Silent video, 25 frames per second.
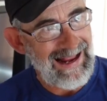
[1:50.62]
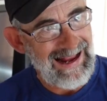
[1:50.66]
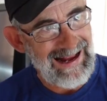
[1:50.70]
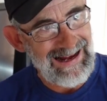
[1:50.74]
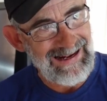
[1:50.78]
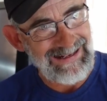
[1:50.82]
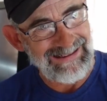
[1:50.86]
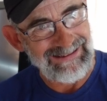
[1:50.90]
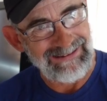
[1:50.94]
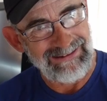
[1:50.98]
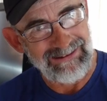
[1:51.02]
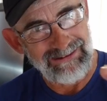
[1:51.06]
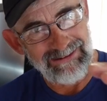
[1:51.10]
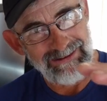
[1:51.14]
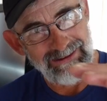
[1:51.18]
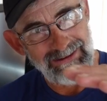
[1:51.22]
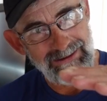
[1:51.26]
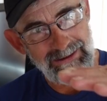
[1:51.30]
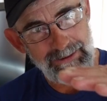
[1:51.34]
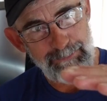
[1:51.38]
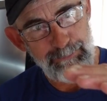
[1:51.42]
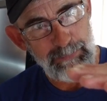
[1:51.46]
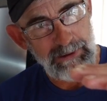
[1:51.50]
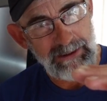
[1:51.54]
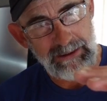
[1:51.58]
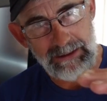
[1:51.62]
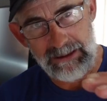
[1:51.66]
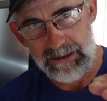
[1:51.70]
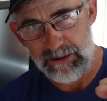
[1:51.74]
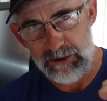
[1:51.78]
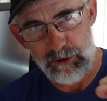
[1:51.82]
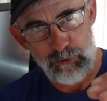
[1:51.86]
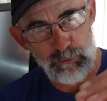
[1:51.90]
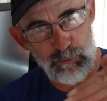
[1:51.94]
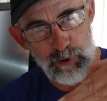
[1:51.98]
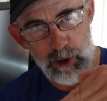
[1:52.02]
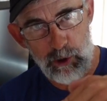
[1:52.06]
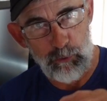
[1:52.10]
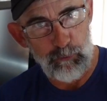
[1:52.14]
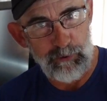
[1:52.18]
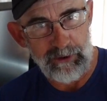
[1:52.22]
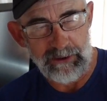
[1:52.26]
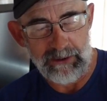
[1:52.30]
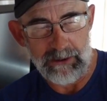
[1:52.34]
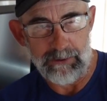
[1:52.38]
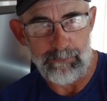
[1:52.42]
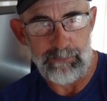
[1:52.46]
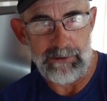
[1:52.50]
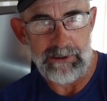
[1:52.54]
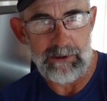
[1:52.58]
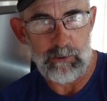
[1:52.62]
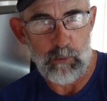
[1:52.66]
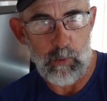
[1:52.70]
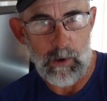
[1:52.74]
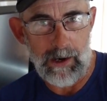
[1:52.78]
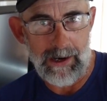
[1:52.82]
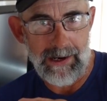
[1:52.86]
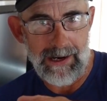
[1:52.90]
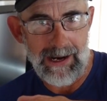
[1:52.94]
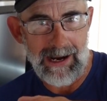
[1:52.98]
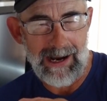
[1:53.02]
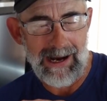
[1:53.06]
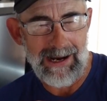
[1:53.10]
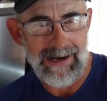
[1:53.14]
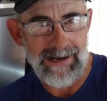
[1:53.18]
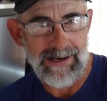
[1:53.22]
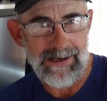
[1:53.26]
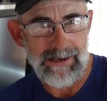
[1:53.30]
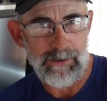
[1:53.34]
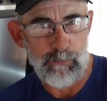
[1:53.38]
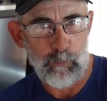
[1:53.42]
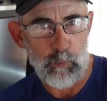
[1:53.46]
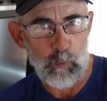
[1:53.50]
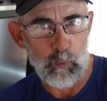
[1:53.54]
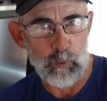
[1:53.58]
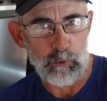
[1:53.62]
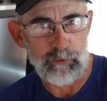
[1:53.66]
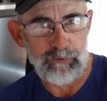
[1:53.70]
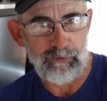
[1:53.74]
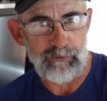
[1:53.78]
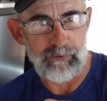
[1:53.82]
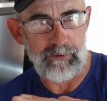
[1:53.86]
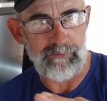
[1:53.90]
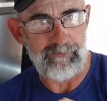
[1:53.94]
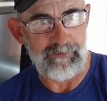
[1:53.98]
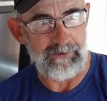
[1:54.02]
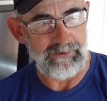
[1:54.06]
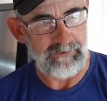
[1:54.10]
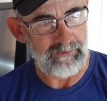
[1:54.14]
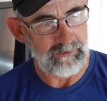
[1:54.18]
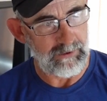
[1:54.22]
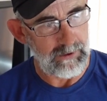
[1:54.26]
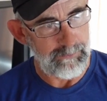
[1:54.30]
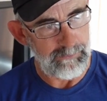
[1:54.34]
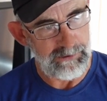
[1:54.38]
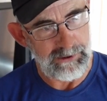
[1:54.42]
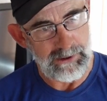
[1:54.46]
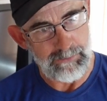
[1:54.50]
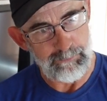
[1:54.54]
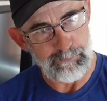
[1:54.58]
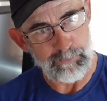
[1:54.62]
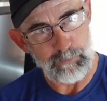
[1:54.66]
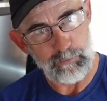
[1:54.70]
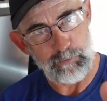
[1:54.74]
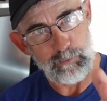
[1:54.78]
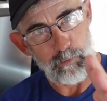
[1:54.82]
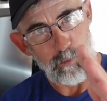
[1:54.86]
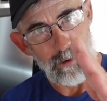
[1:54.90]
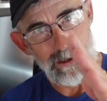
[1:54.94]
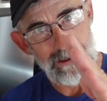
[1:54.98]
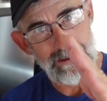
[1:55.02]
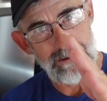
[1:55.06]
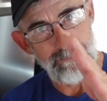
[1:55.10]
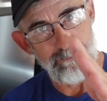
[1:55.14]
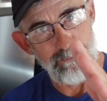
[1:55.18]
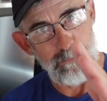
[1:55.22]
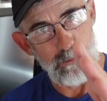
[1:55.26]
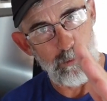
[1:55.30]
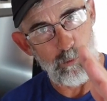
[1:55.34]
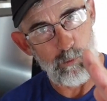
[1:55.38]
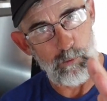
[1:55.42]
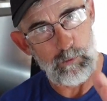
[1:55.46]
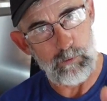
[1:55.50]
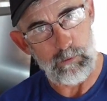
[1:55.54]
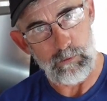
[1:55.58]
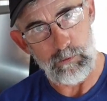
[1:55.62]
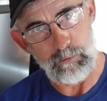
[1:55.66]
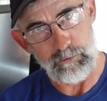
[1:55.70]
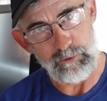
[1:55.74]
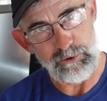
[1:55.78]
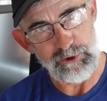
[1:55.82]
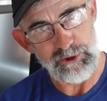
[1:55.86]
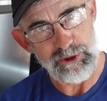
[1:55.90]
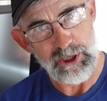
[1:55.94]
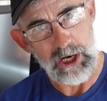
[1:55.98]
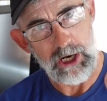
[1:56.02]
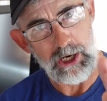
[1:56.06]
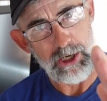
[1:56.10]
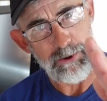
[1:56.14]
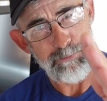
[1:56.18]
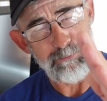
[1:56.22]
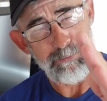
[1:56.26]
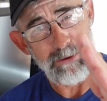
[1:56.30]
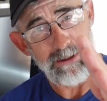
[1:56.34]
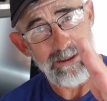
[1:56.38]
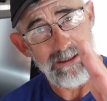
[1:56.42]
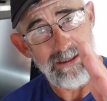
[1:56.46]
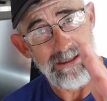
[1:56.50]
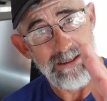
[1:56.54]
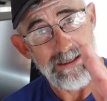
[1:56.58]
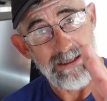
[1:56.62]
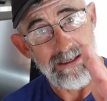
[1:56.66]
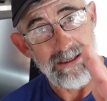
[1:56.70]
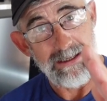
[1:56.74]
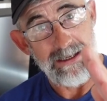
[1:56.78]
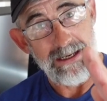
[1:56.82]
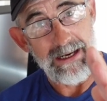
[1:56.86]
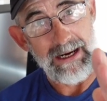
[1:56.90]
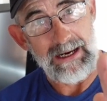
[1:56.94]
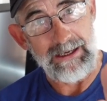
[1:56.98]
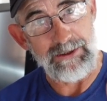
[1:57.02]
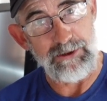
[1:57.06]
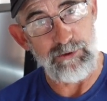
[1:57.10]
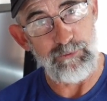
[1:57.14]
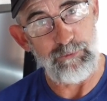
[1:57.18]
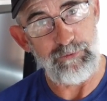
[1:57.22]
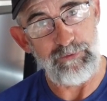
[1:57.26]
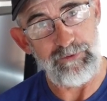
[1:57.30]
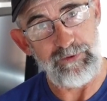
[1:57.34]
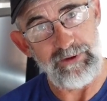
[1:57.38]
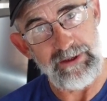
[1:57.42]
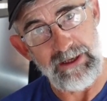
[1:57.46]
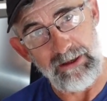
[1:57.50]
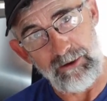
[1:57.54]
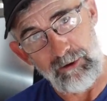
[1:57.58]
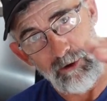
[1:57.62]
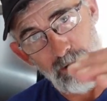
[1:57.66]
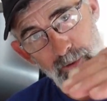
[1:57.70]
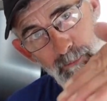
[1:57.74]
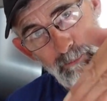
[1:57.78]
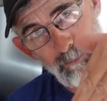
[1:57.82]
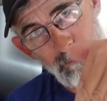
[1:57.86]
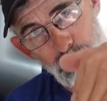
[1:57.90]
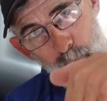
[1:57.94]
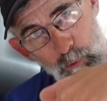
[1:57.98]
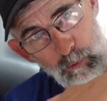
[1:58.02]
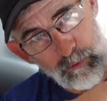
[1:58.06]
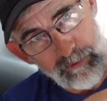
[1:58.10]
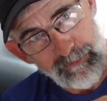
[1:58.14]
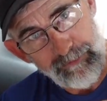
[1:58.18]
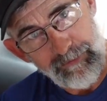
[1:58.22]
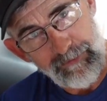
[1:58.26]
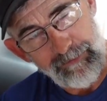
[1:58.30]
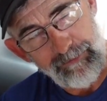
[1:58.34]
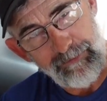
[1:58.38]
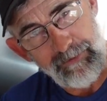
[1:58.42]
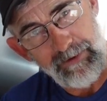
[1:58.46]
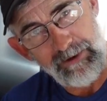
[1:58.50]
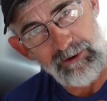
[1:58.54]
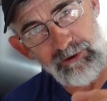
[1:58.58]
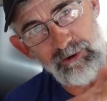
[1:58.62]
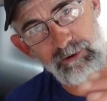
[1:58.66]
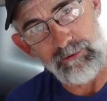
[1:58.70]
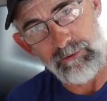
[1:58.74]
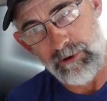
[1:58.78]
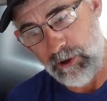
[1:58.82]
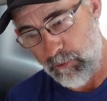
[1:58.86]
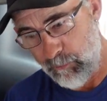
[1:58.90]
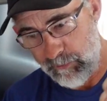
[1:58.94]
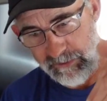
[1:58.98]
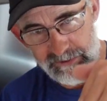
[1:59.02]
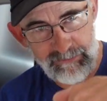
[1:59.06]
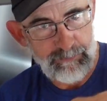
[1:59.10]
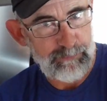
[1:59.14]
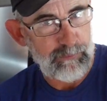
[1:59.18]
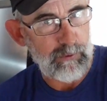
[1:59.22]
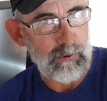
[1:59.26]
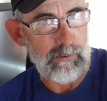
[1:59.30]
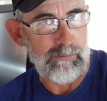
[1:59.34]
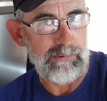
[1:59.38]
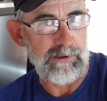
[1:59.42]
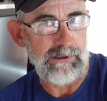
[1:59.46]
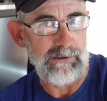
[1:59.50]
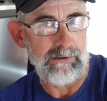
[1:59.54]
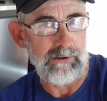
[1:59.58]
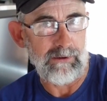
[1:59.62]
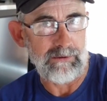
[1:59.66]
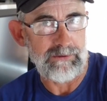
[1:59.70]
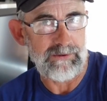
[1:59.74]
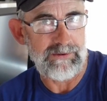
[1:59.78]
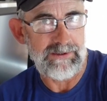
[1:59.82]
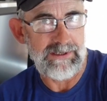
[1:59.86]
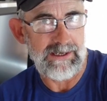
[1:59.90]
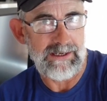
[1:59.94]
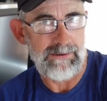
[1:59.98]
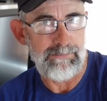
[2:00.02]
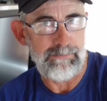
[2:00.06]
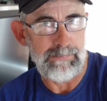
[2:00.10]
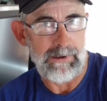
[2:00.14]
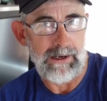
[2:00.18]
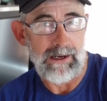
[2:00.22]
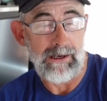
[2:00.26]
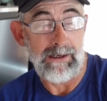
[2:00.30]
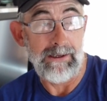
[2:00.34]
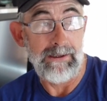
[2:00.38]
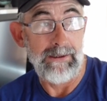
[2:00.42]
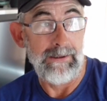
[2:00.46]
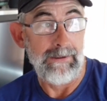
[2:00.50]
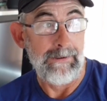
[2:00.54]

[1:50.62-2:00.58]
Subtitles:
angle that they're picking, you know they're going to be quite high in the water. If it's coming up quite more sharply and you see a lot more of the fish, you know he's probably a lot deeper.